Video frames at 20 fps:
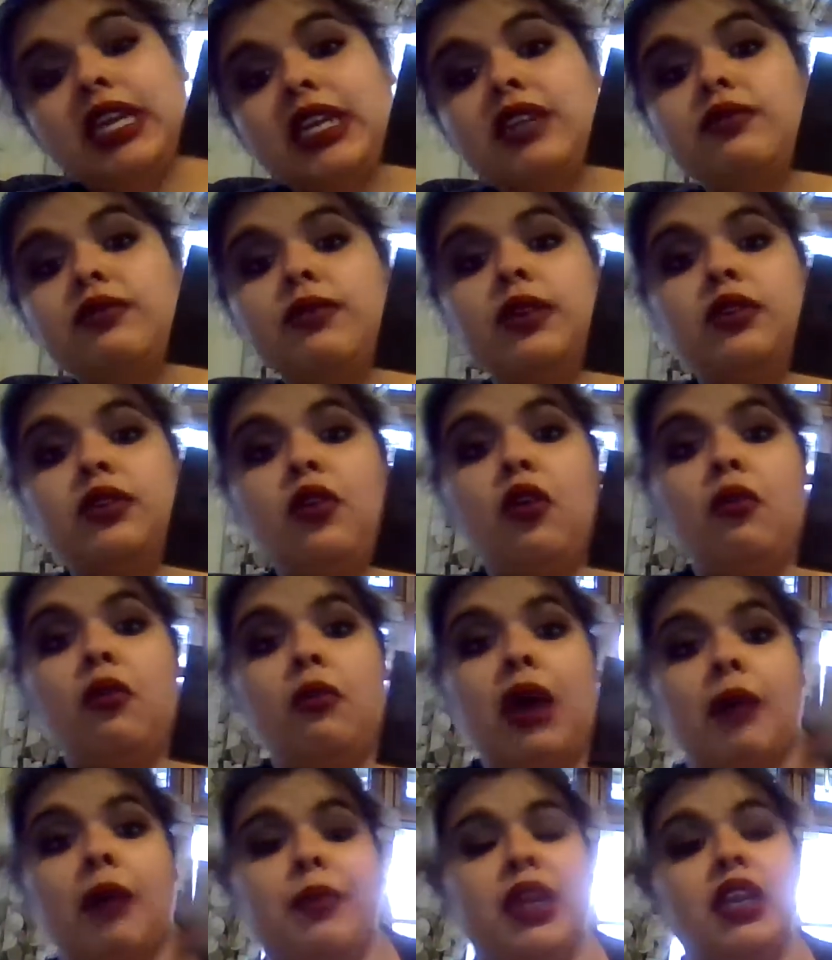this one home.
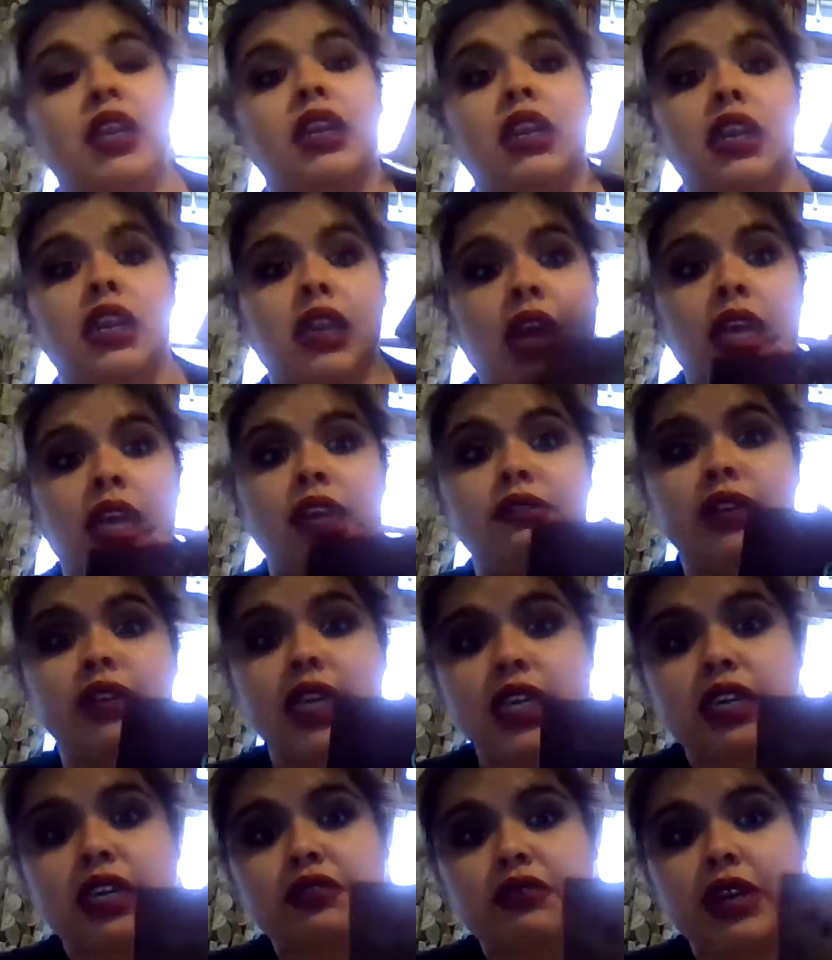I mean, I never
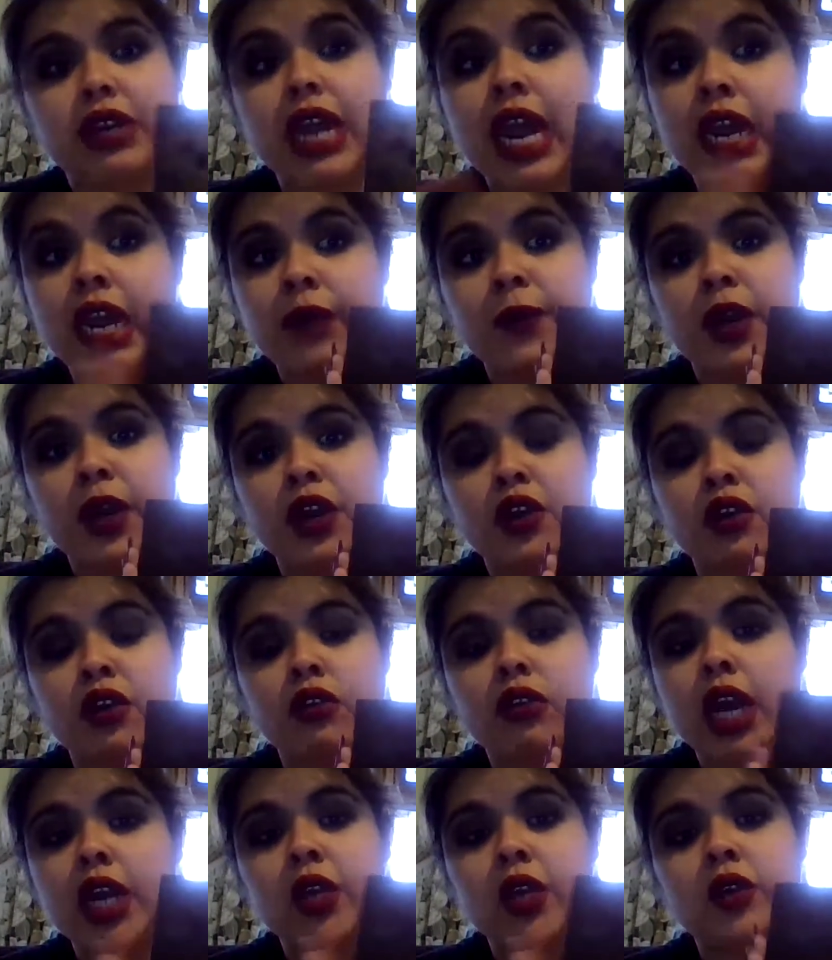take this one anywhere I
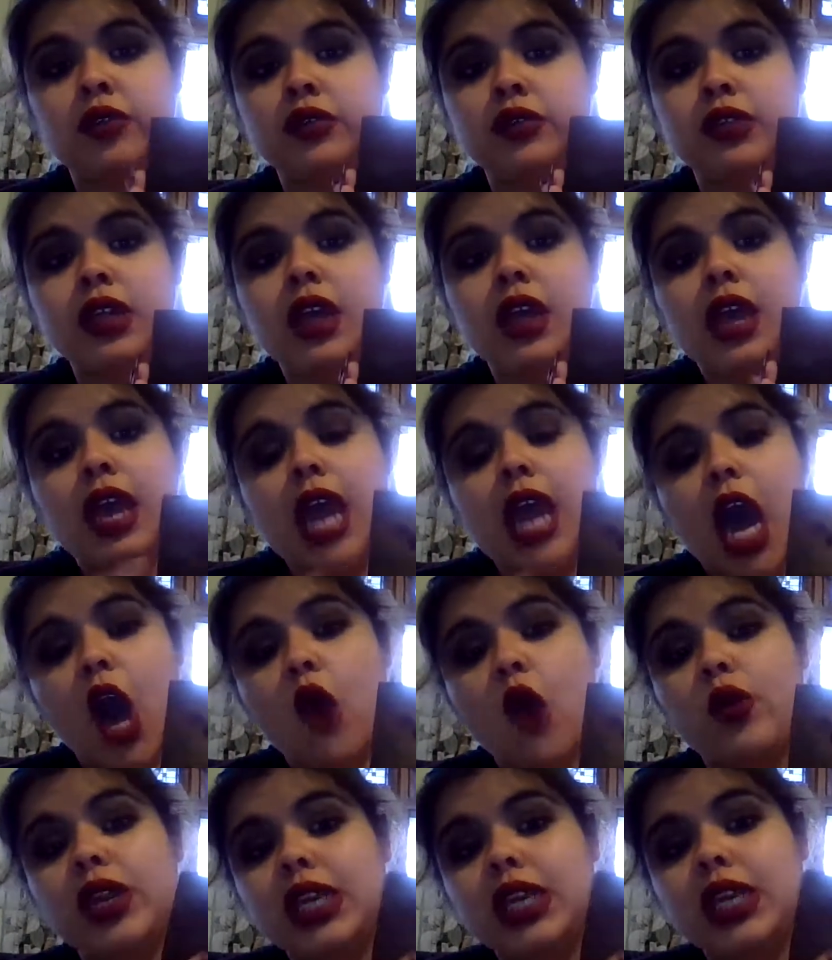go. I don't. I
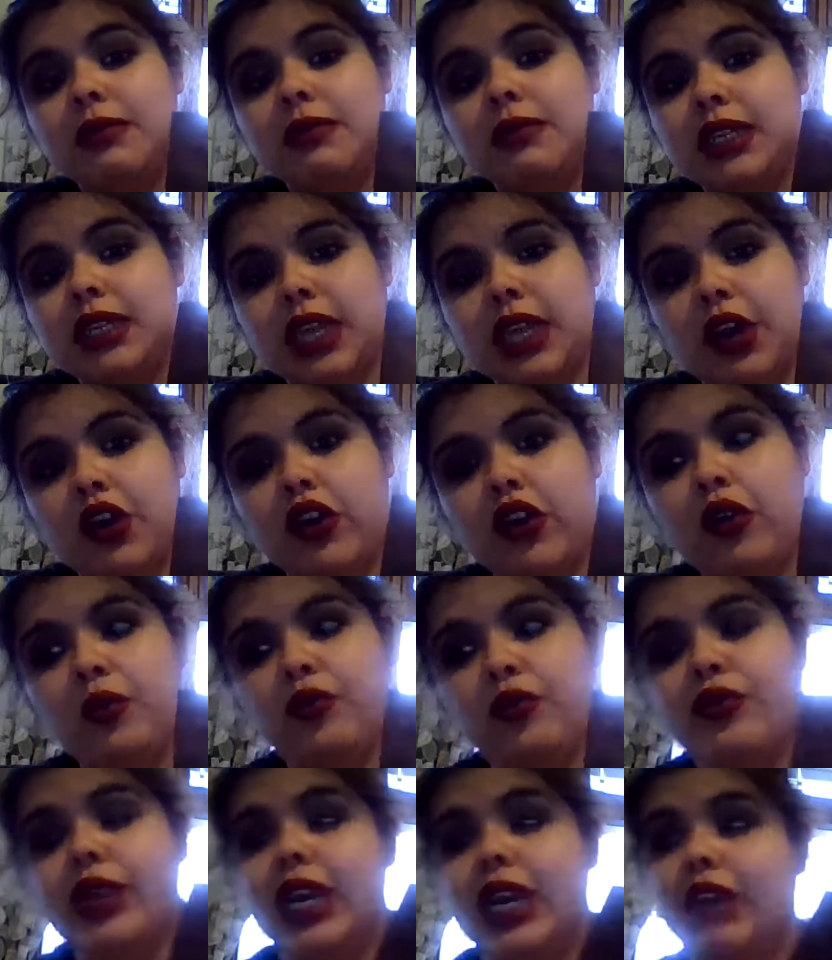always keep this at
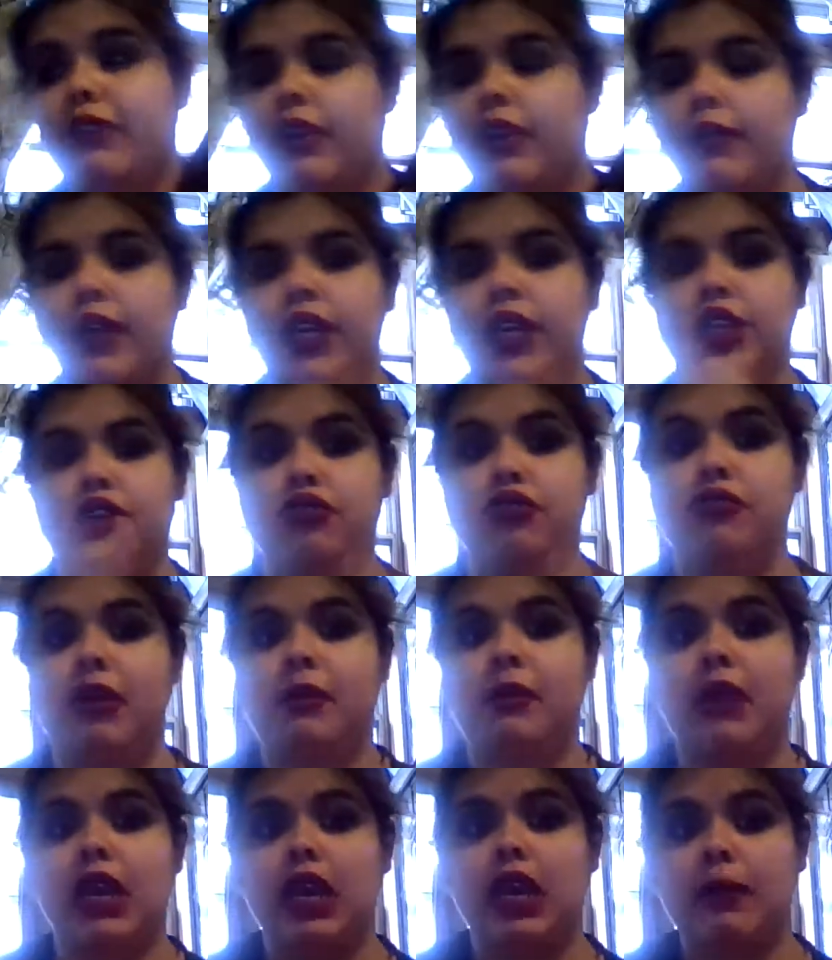home. Whenever I want to do my
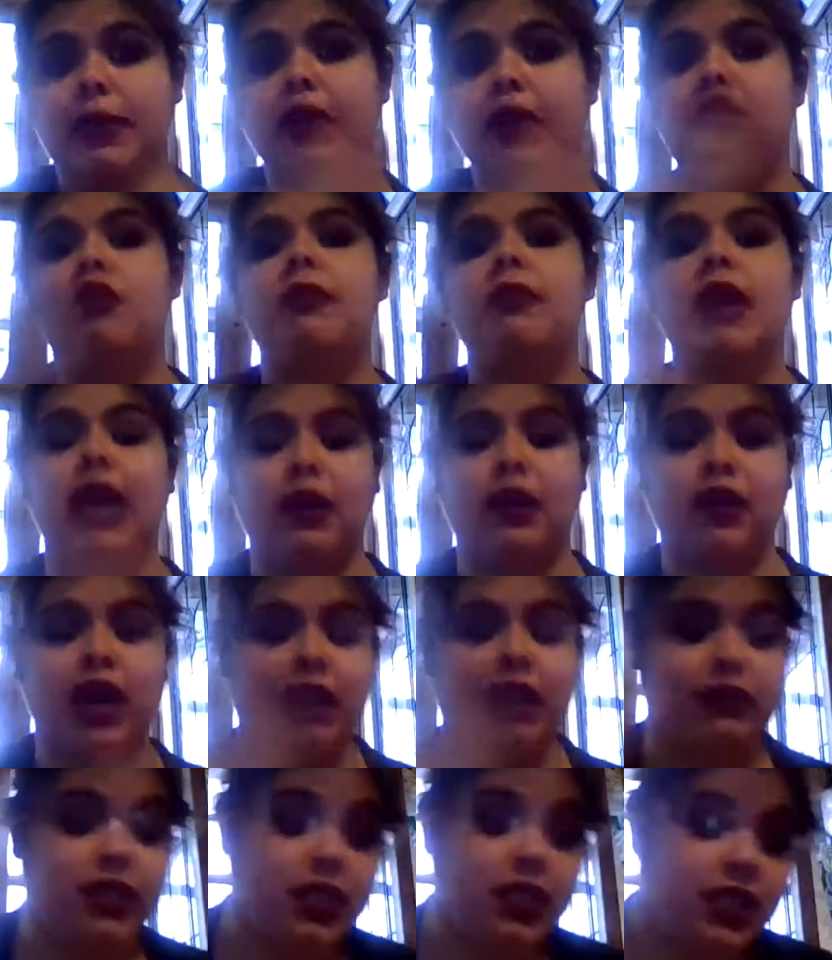makeup at home, I will
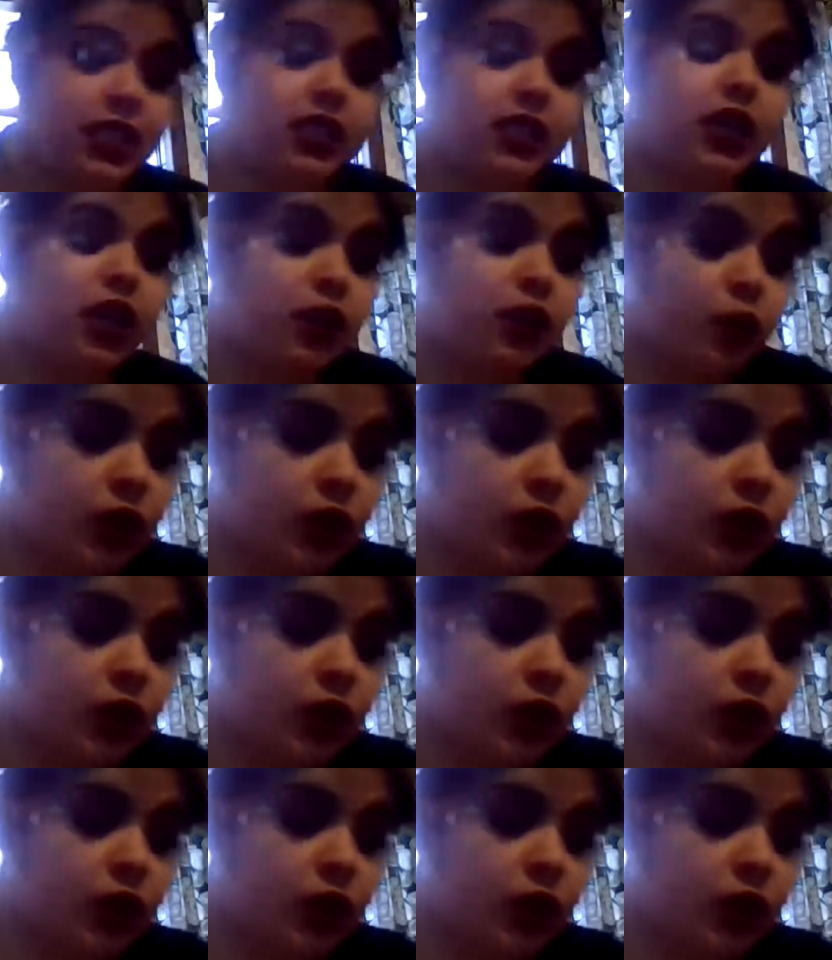have this and the other